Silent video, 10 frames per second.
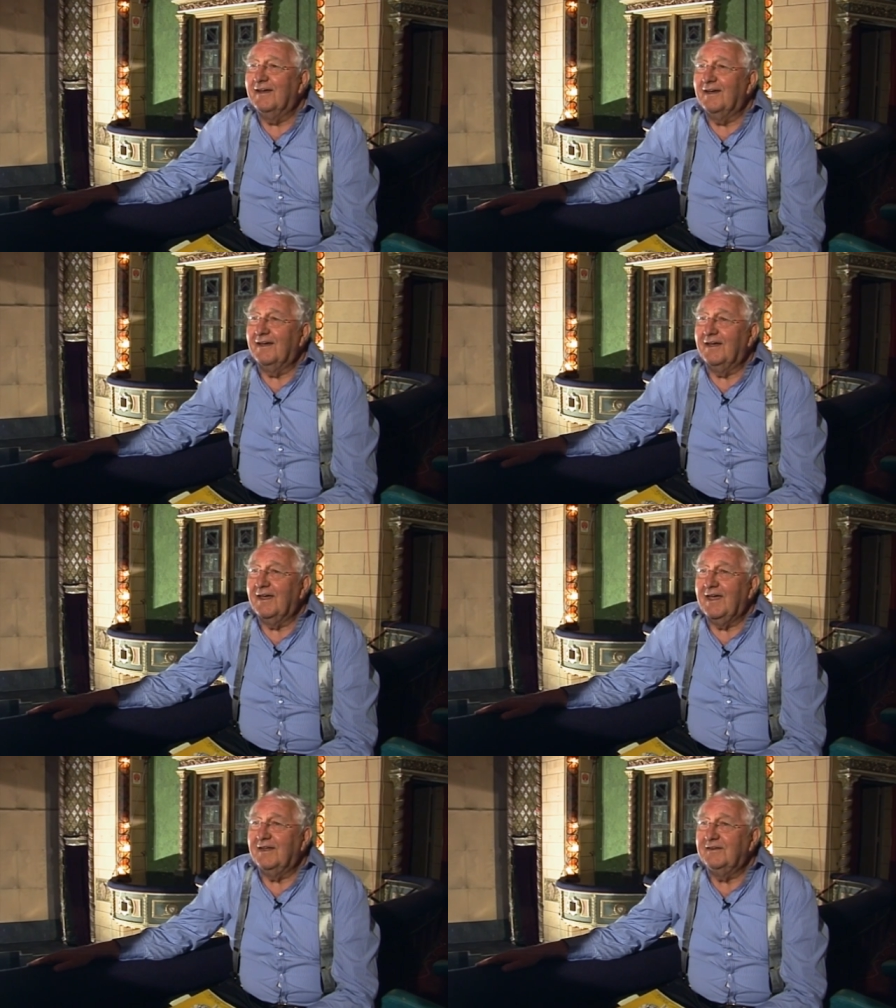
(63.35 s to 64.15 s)
Uh,
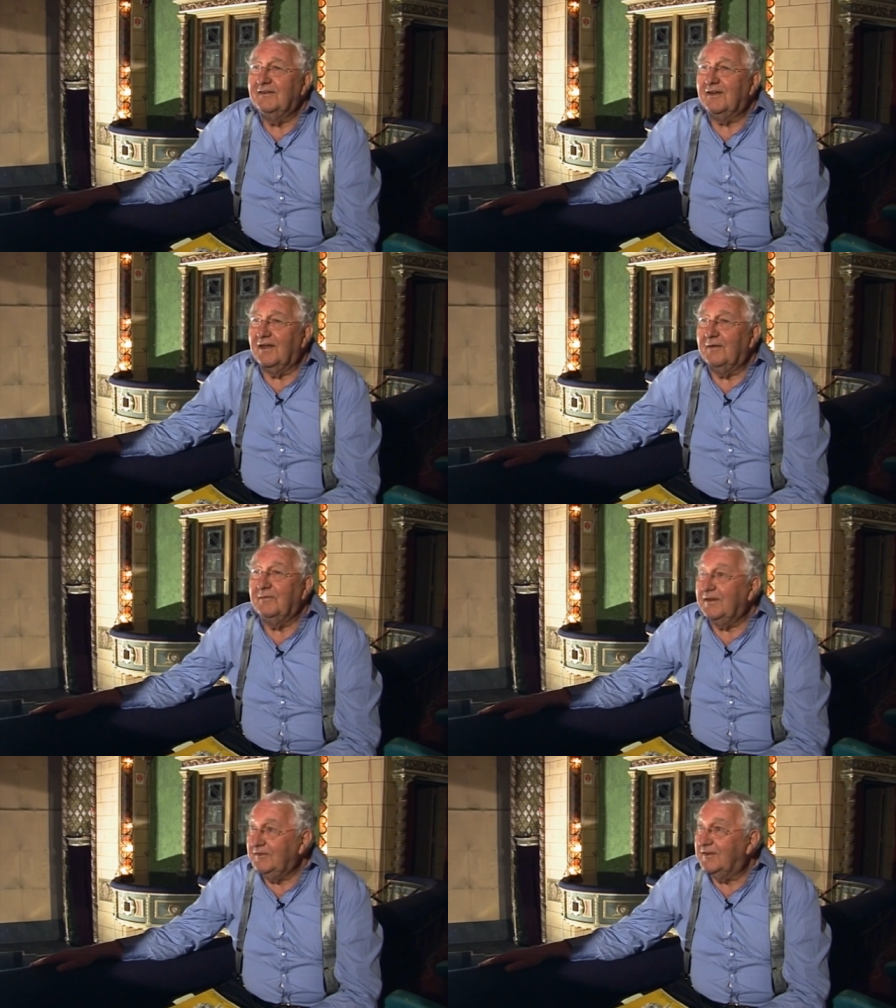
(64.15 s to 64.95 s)
and uh,
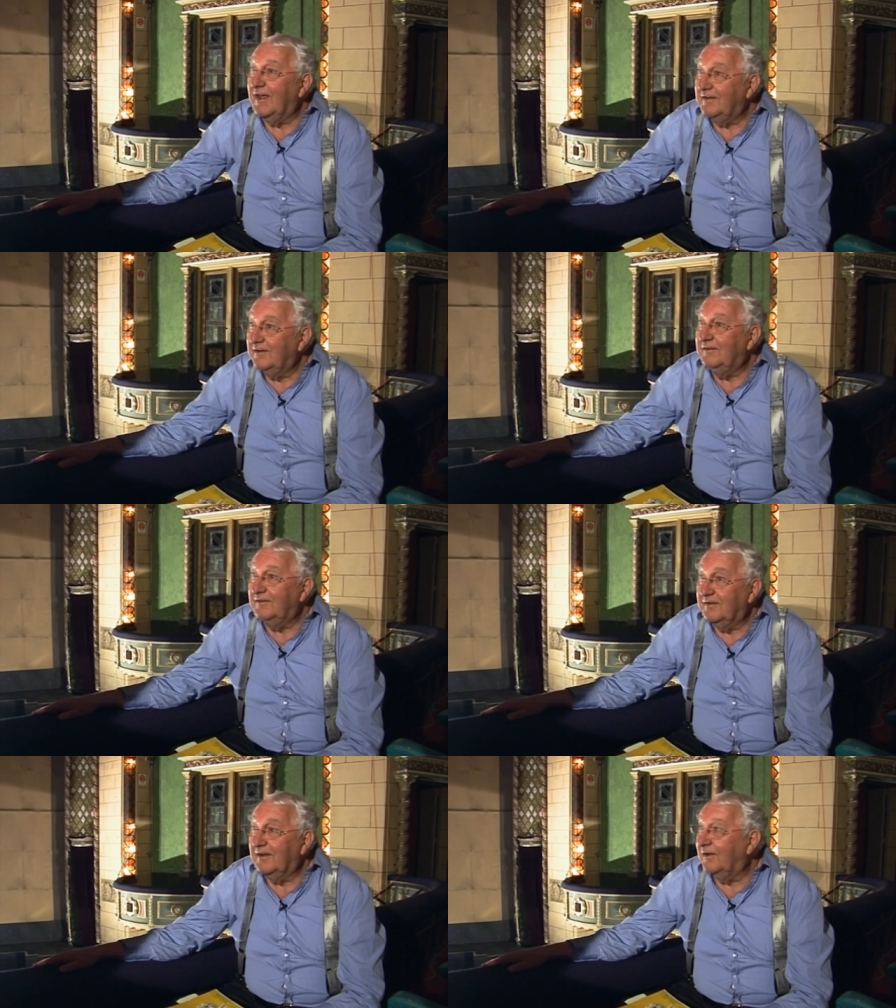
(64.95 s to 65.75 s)
they started
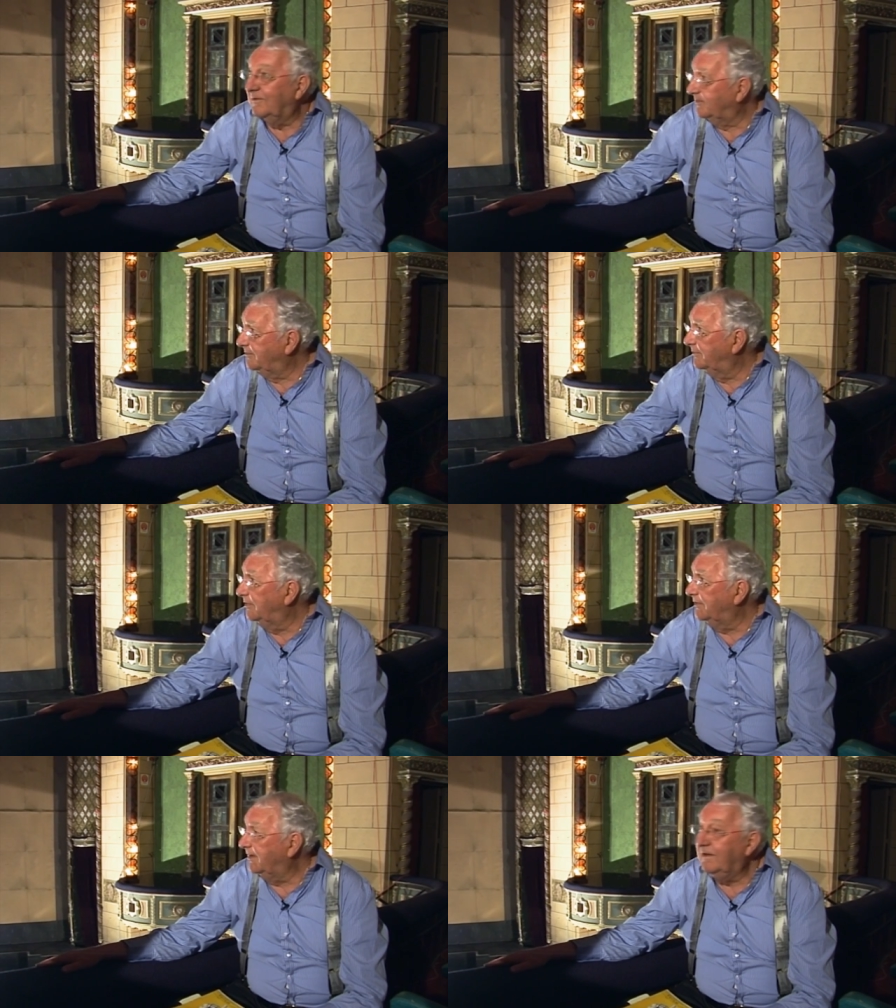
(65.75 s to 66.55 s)
uh,
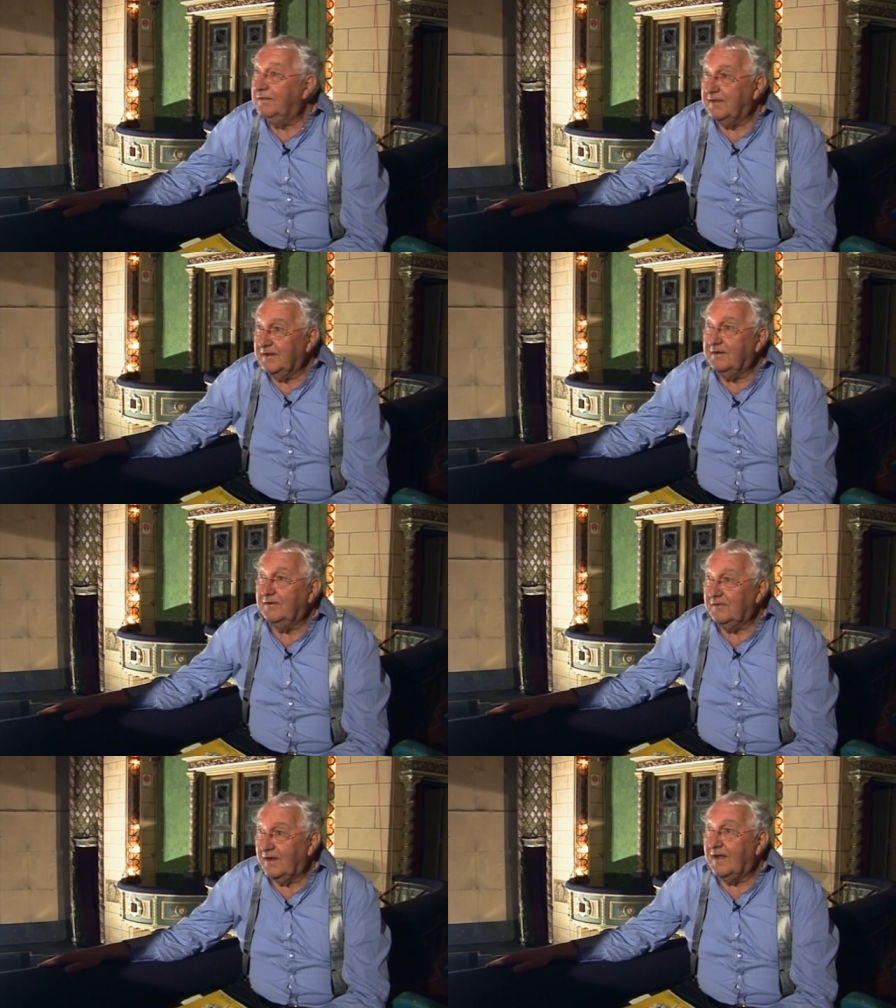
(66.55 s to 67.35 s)
building
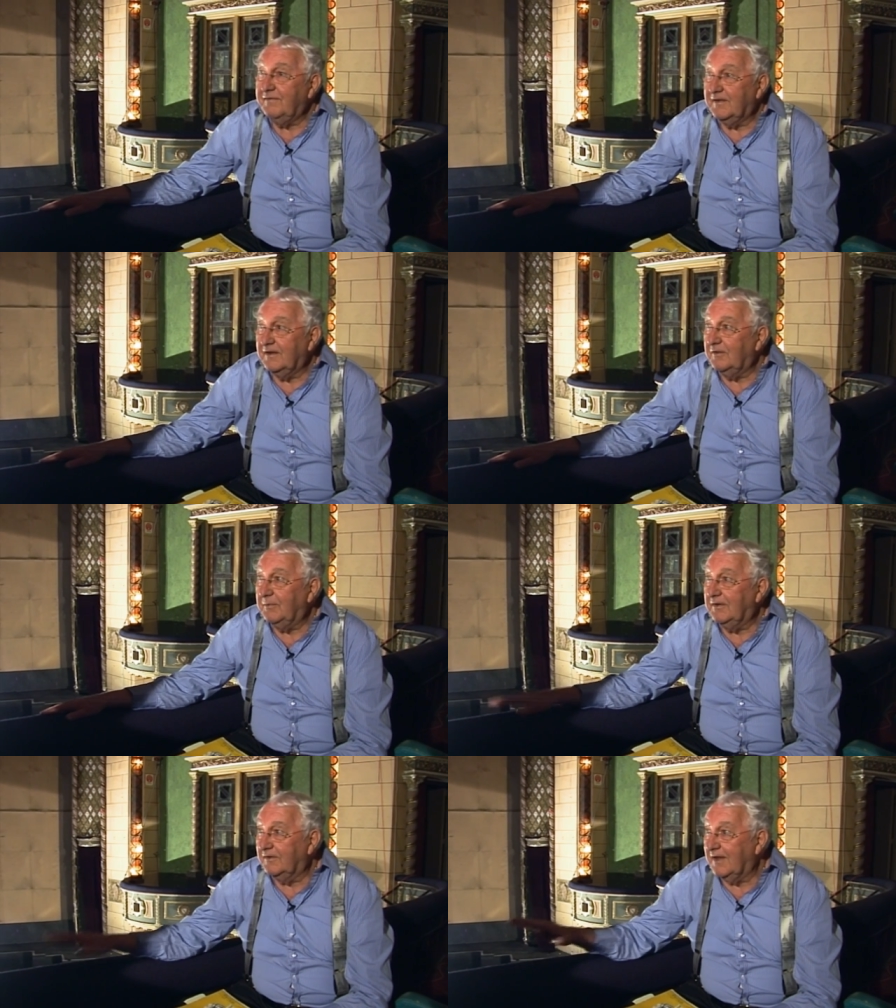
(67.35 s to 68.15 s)
theatres, live theatres,
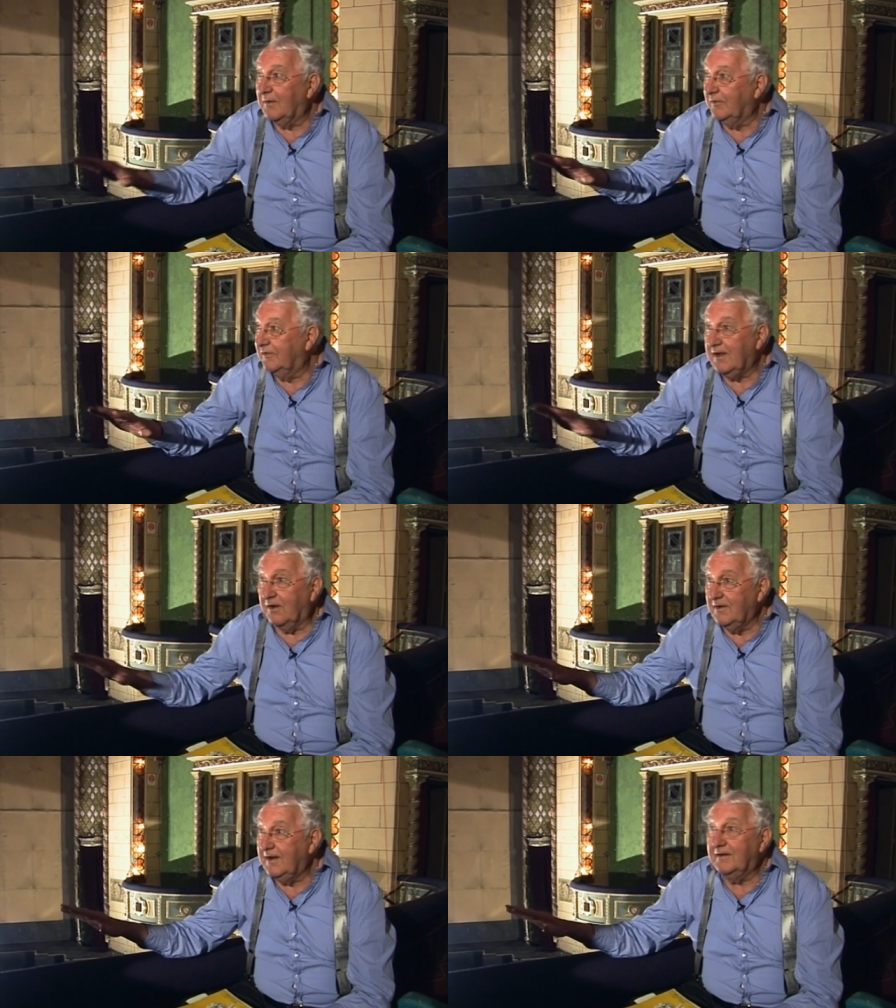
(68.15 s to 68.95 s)
because that was the
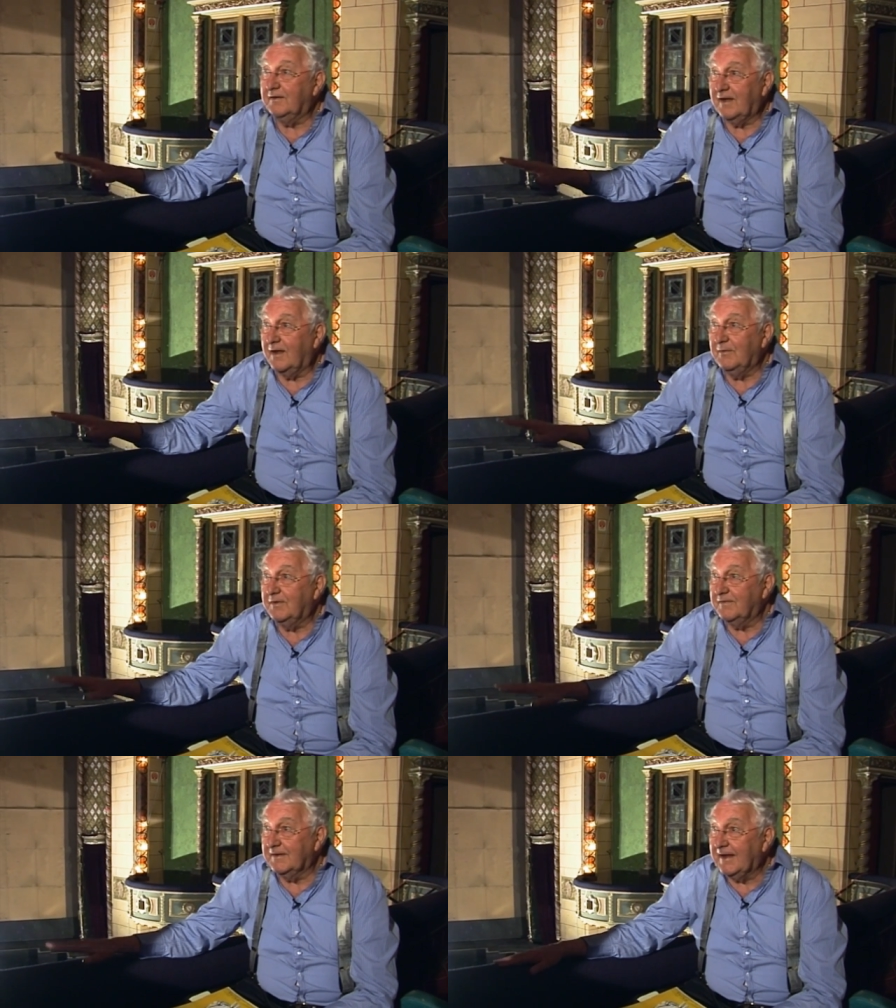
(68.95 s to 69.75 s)
only
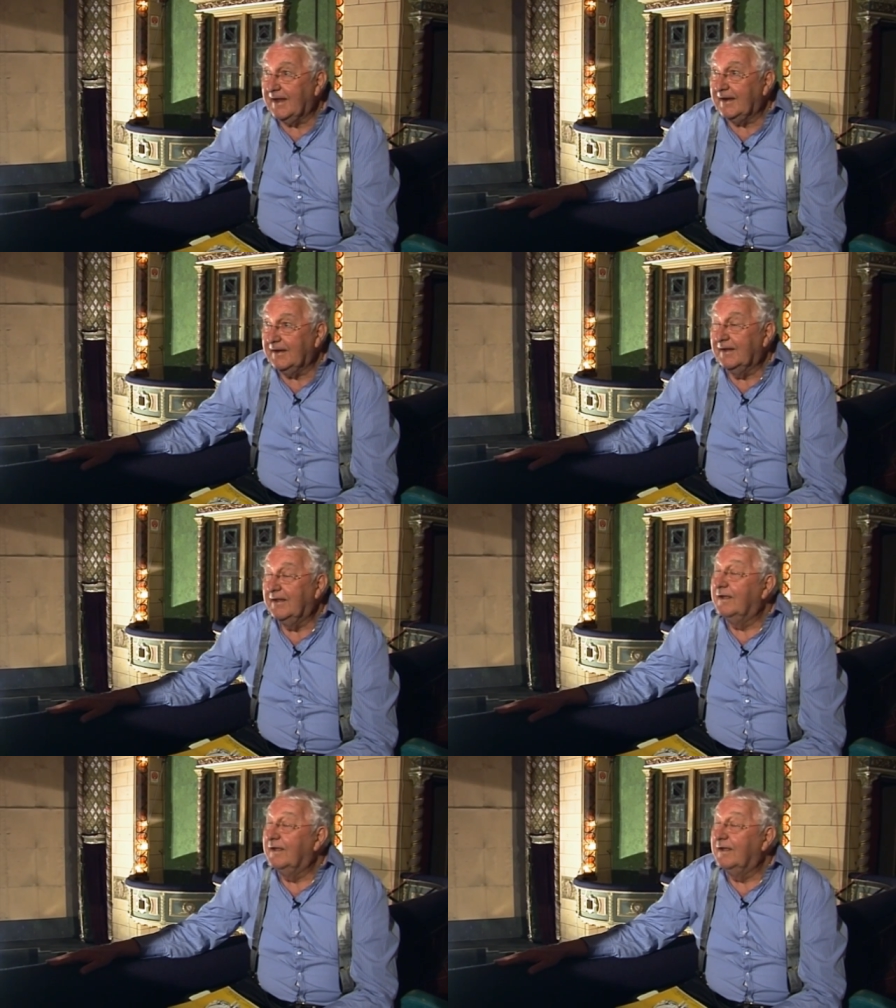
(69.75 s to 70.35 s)
entertainment of the day,